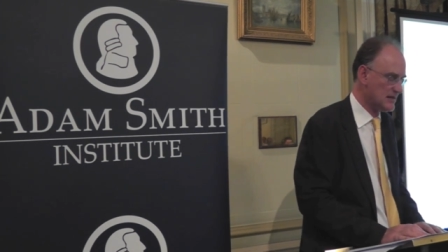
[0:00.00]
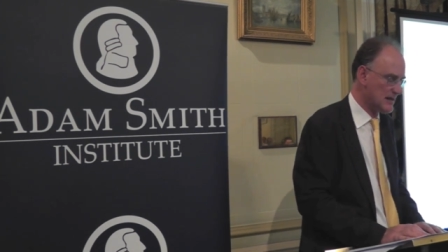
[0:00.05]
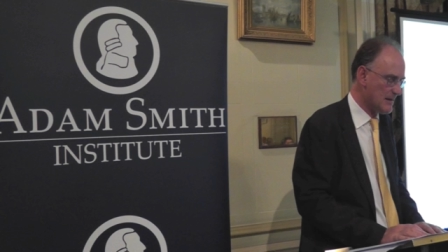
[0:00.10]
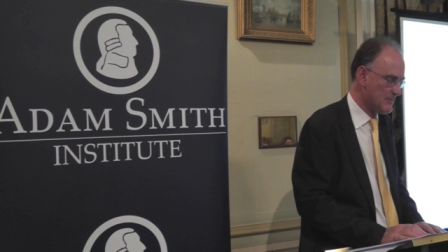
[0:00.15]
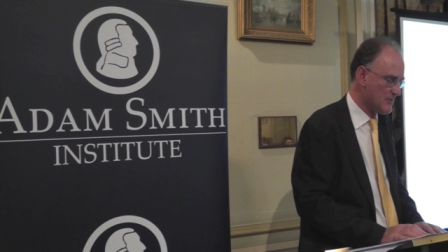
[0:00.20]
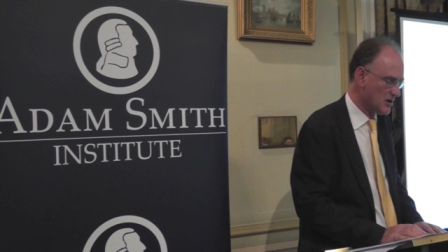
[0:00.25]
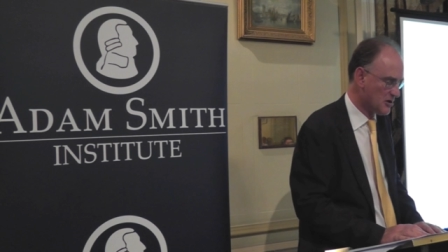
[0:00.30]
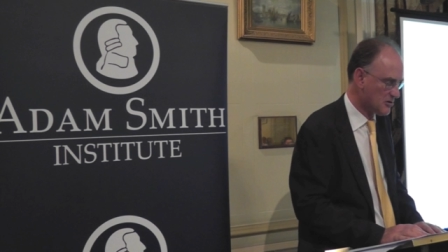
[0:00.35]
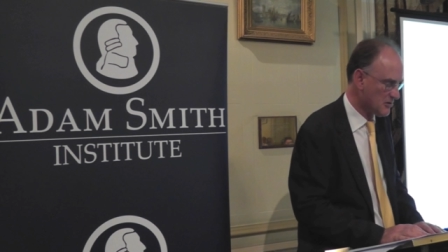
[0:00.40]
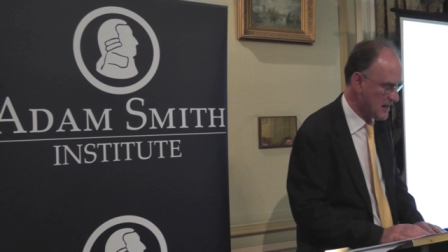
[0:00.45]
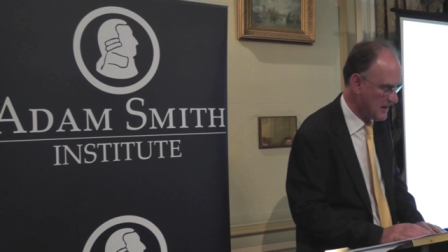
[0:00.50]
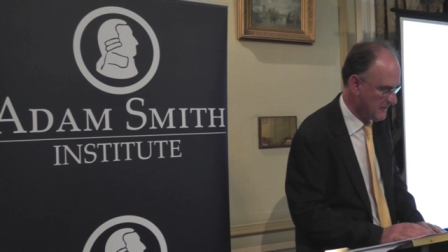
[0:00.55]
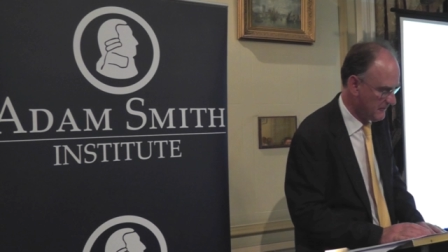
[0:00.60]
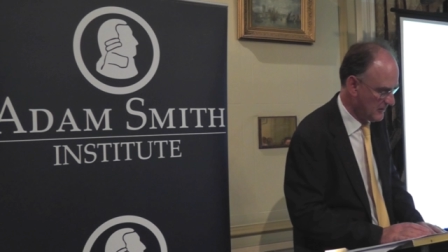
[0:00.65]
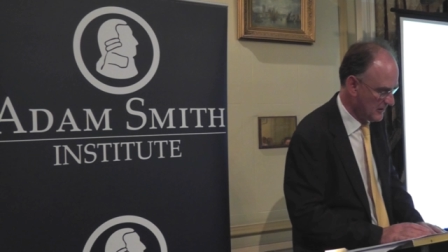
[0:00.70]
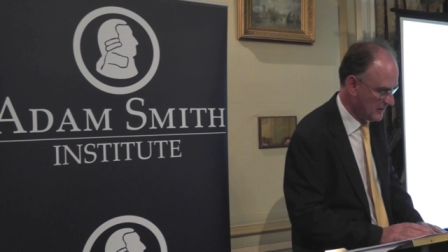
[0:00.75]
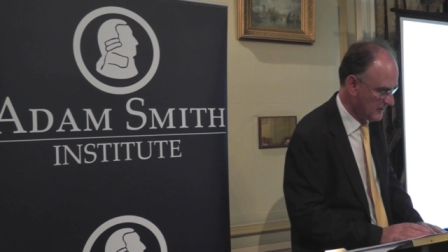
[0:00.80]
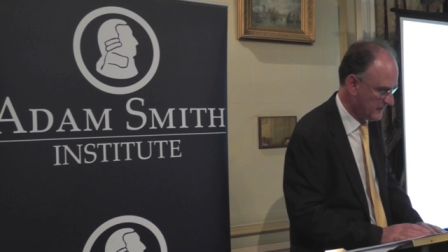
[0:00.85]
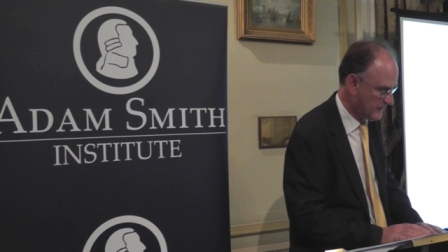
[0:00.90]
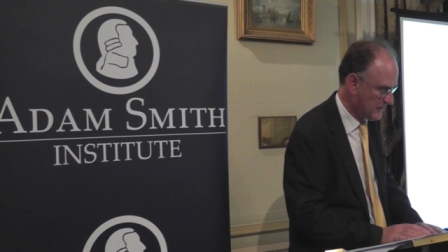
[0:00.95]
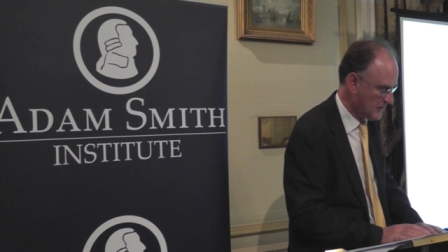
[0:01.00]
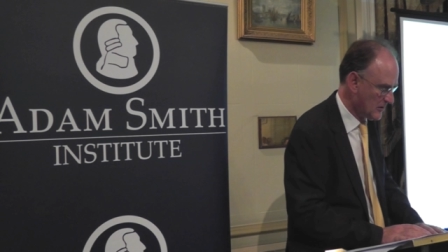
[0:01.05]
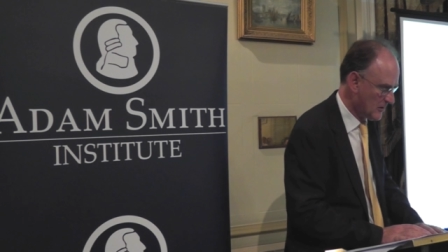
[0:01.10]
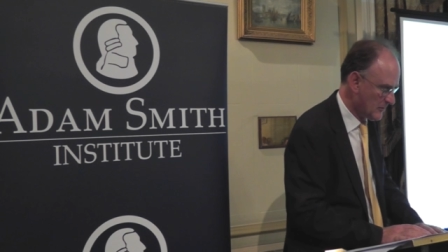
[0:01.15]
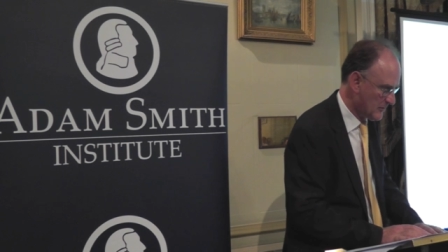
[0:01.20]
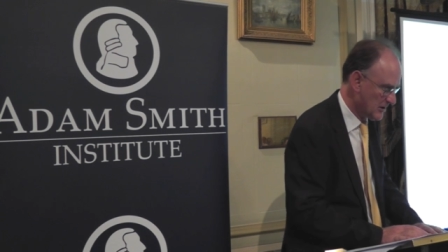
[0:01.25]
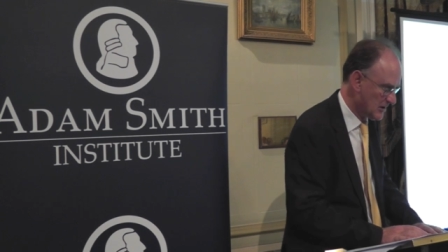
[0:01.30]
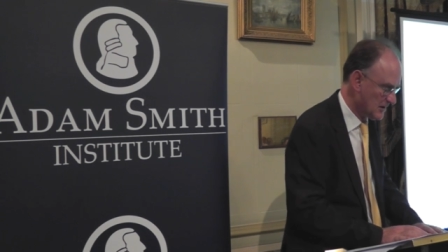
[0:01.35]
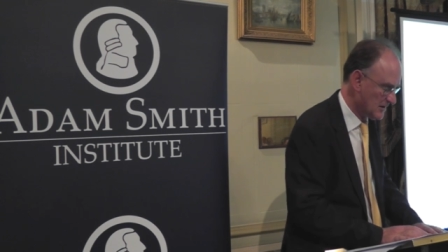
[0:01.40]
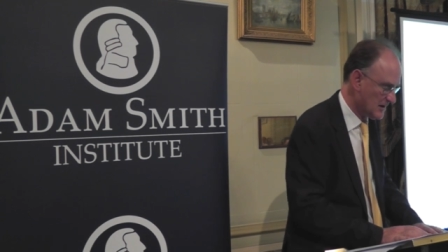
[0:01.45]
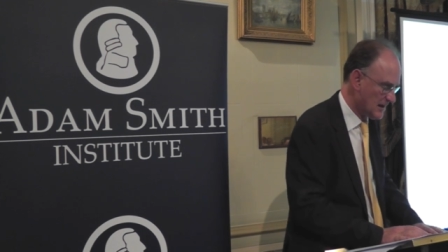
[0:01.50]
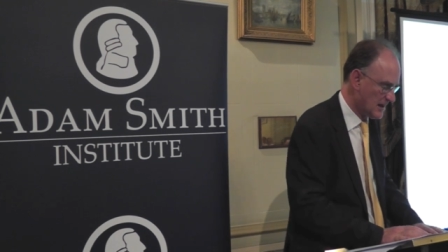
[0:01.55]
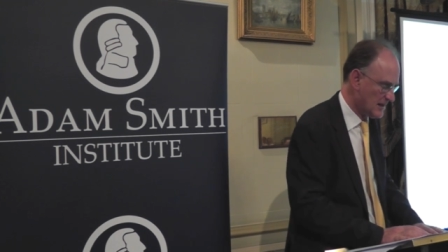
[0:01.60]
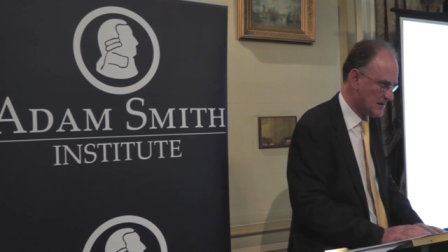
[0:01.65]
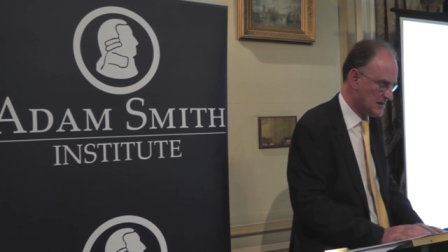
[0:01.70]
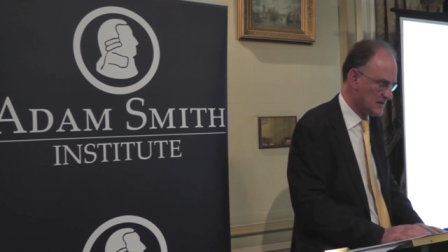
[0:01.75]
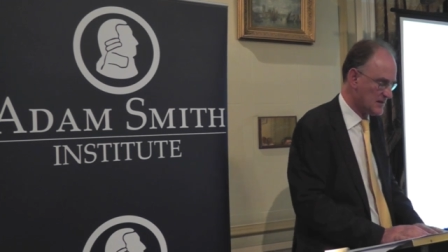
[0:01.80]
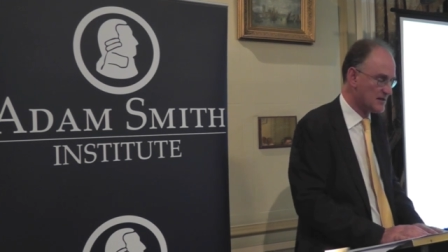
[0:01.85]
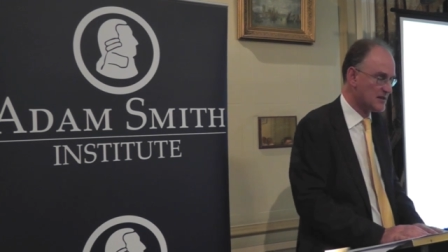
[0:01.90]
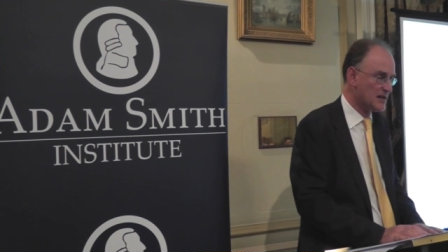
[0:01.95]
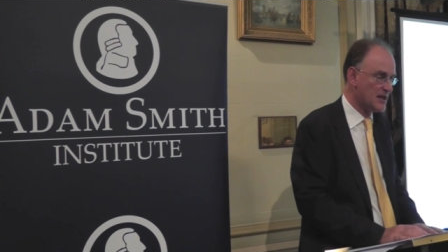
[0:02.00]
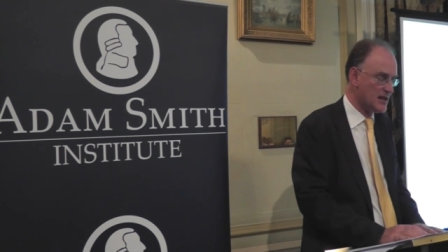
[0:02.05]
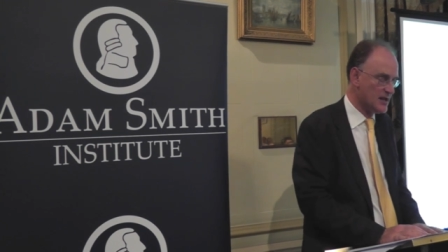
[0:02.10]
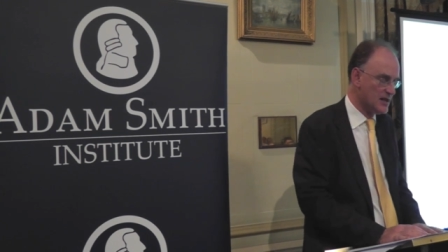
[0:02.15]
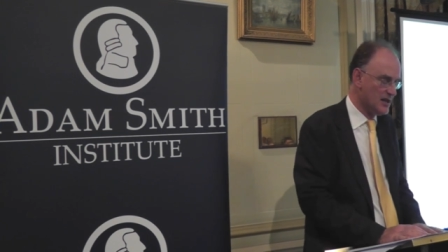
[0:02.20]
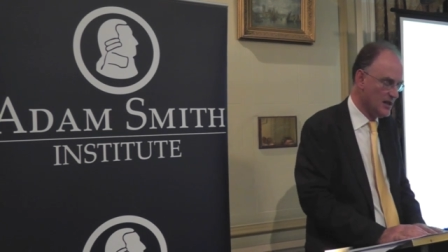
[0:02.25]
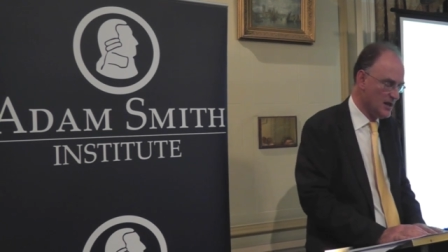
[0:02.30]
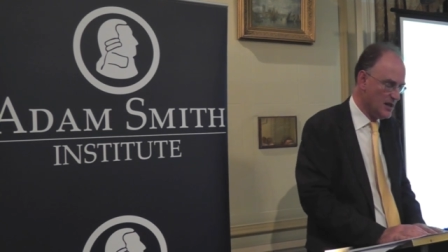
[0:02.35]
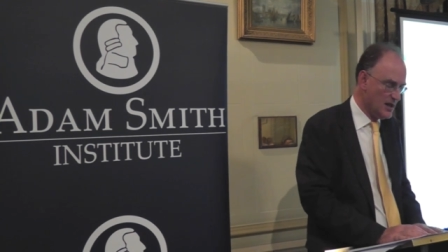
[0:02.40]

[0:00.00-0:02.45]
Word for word: demographic phenomenon. That is to say,